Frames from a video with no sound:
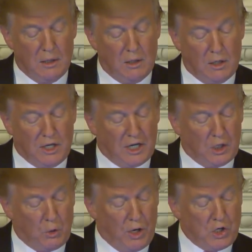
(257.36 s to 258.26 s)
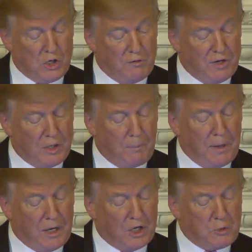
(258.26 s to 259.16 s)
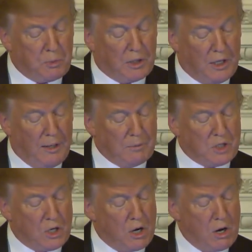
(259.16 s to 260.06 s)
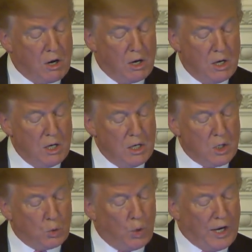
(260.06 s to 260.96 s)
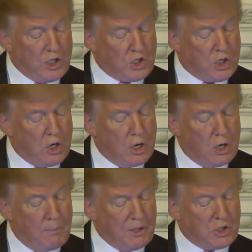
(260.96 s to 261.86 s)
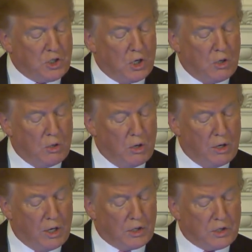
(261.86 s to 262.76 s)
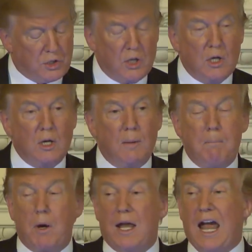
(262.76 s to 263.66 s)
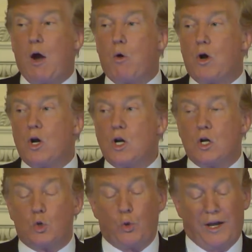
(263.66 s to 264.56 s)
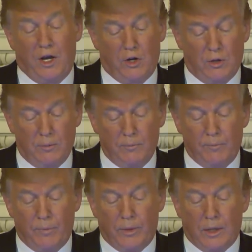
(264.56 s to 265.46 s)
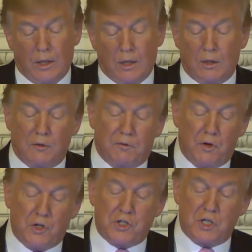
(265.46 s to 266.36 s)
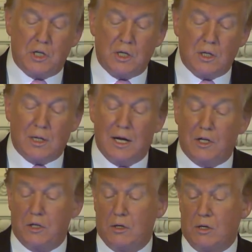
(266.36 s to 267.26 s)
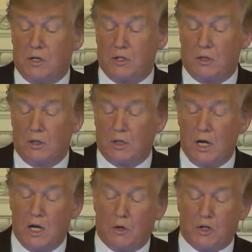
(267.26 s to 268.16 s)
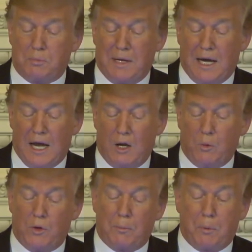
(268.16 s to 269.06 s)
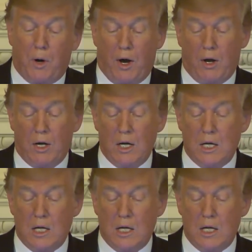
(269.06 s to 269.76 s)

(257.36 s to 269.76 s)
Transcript: Our Declaration of Independence proclaims that our rights are bestowed on us by our Creator. The First Continental Congress began with a prayer.